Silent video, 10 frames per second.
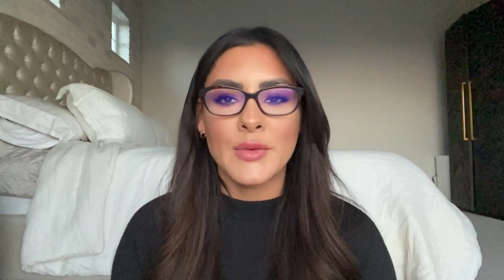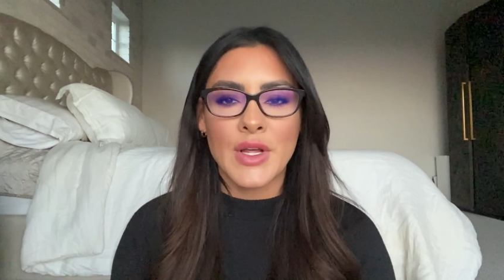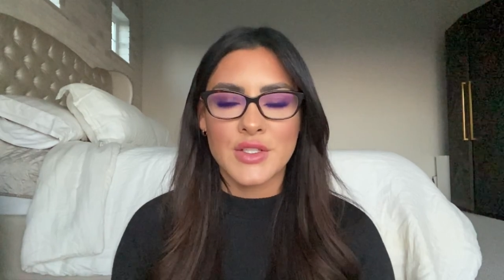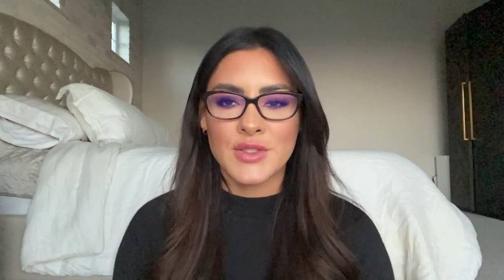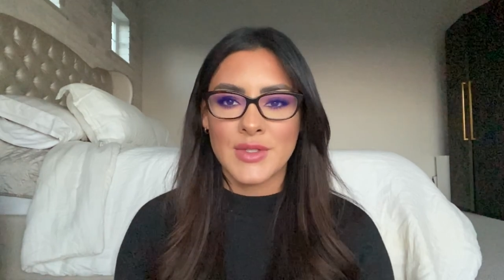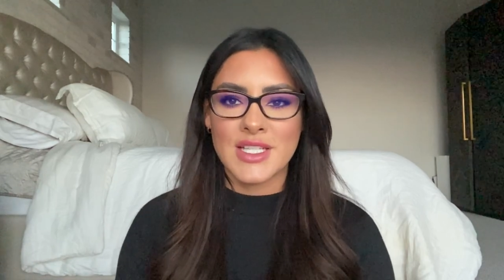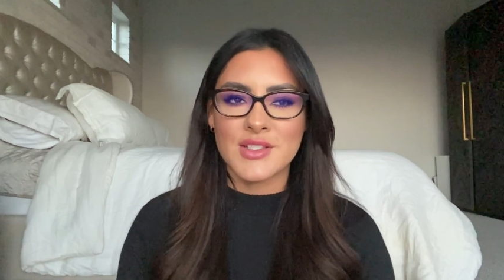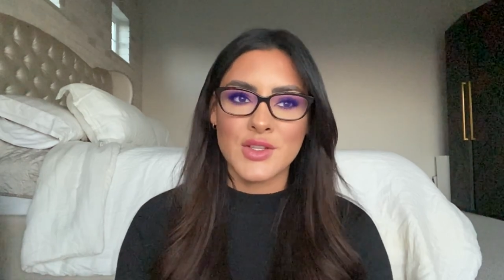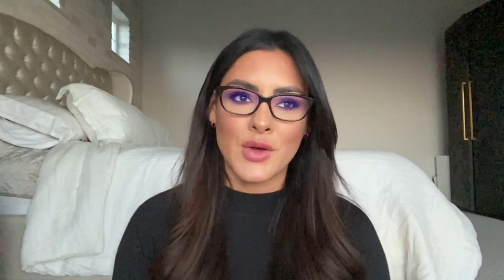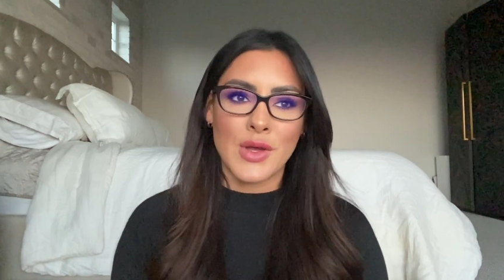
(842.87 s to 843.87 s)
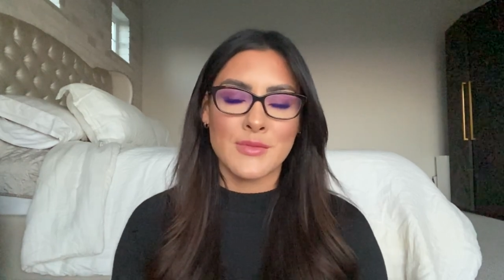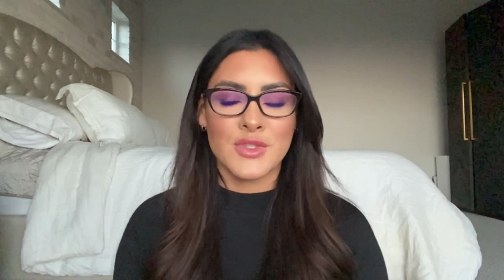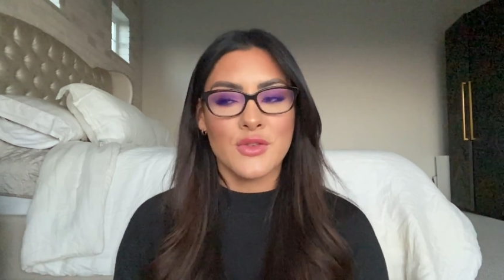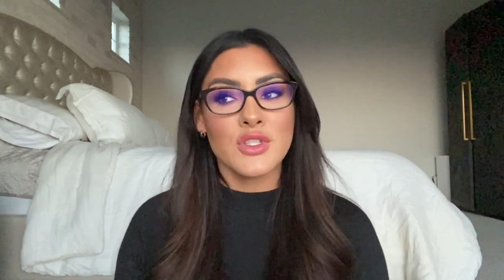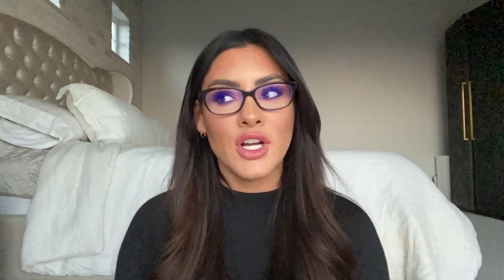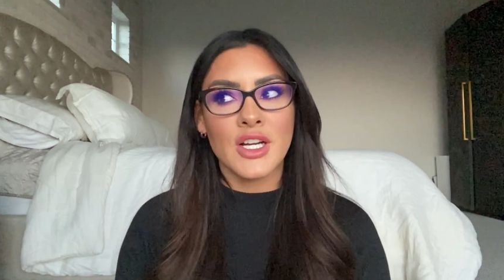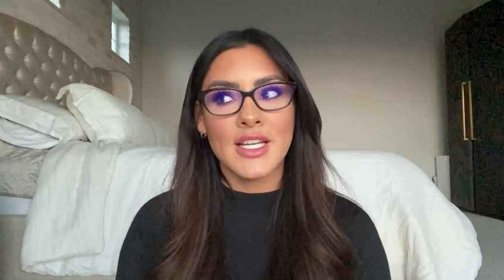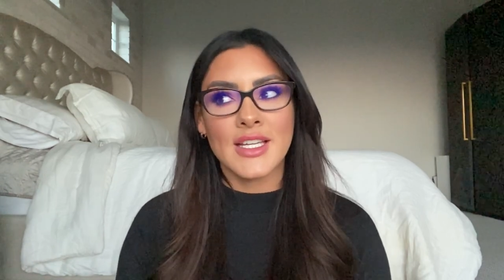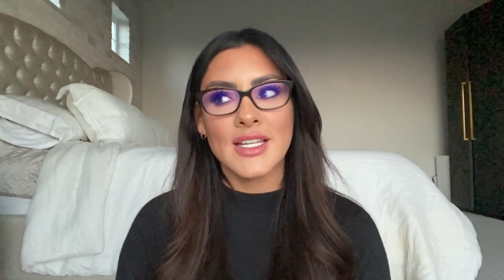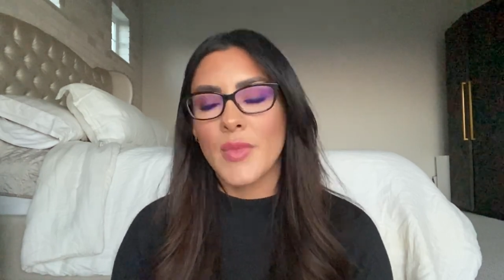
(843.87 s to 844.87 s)
around to it, so I'm so
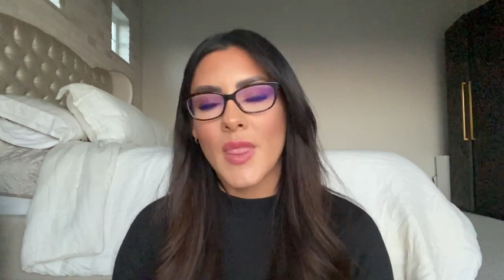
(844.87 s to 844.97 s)
sorry.